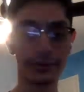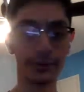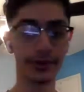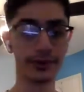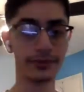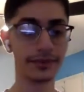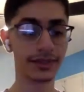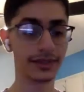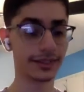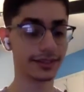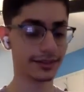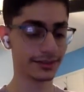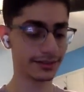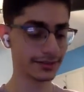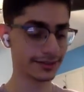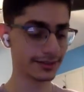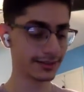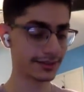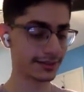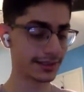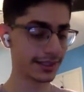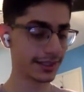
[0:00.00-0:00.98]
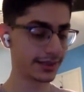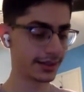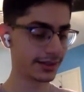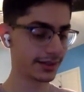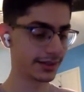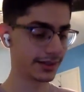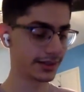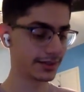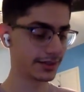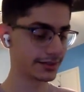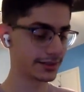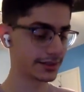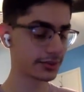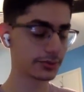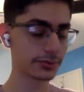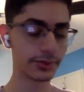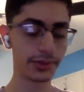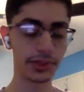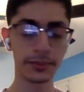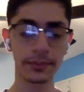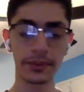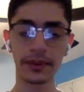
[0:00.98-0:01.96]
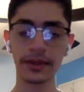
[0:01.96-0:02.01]
you want to make it
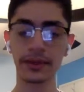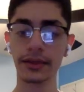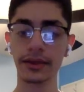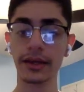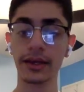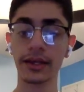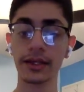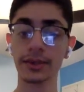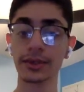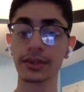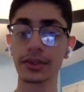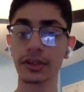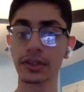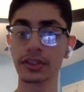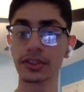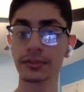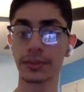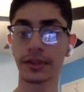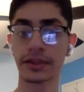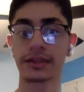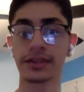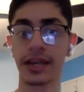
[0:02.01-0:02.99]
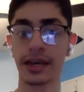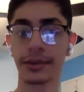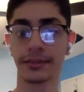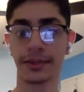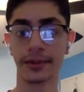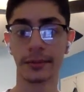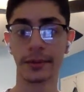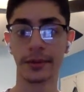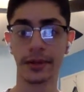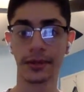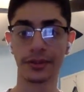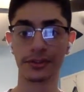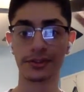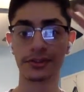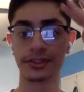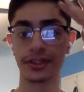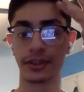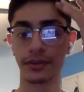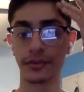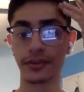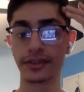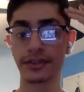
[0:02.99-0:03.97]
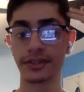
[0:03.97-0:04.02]
skillfully, but you could also put a time limit on
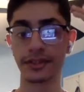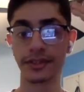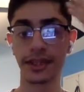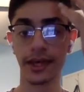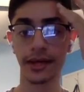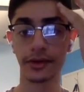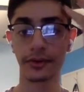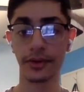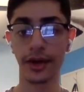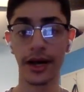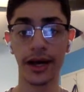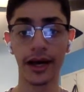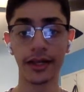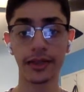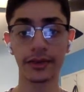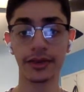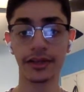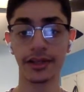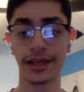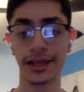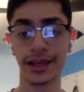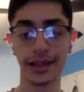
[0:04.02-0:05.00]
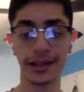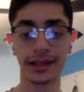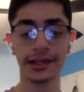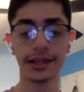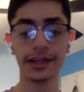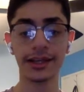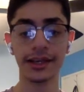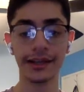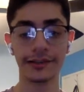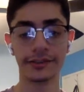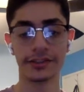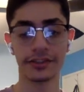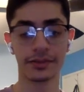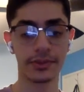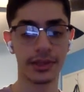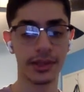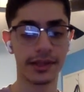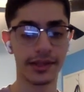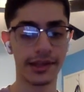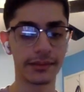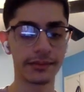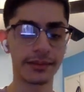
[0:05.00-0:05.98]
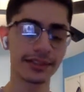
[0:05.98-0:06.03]
yourself and see how high you can get in a certain
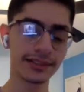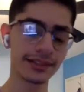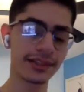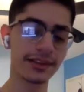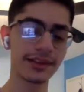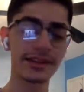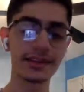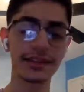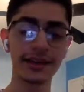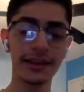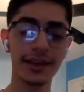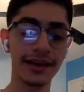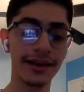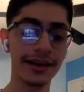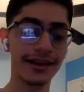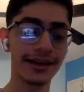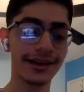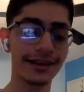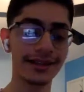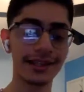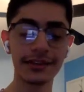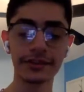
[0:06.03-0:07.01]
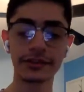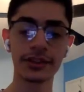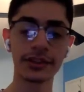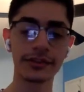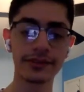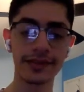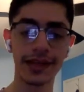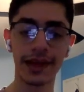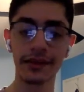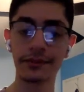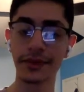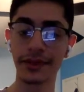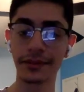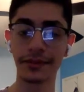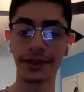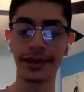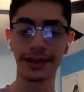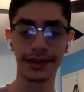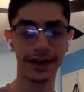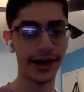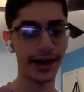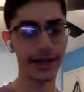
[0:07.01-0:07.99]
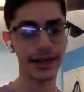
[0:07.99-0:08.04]
amount of time. Because I think given enough time, you can make
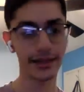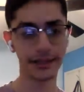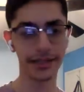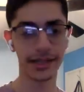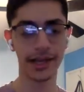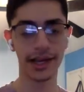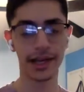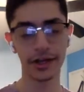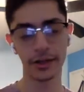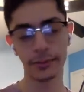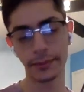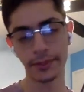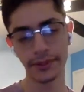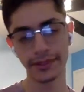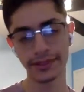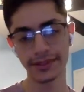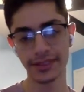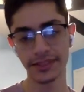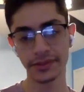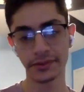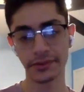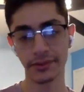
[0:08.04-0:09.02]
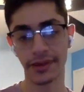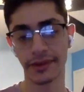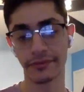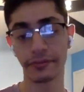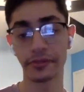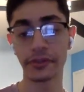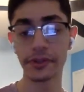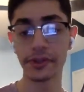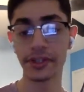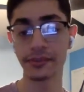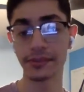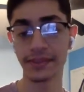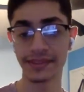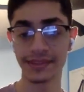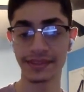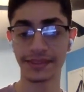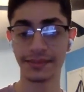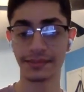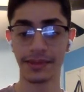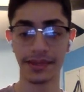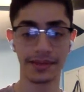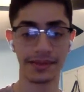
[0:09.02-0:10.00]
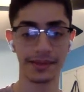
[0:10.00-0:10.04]
it higher and higher. But let's say you only have 30 minutes
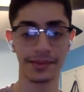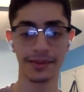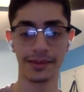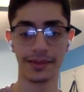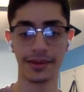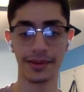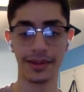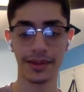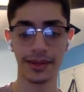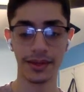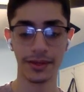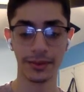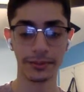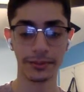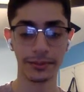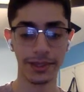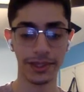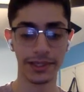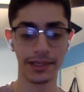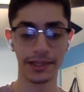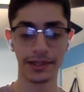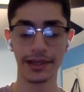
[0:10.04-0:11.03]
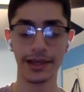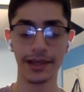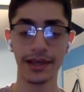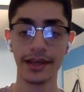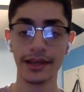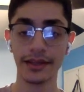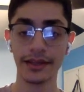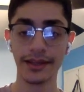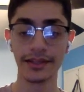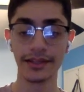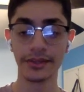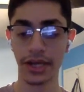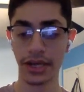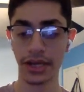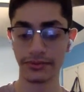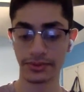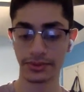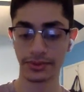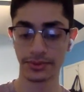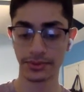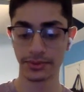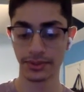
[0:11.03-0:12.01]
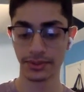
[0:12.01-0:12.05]
to make the remaining. Then you have
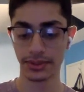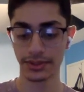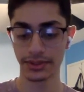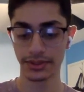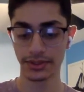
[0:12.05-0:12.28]
to,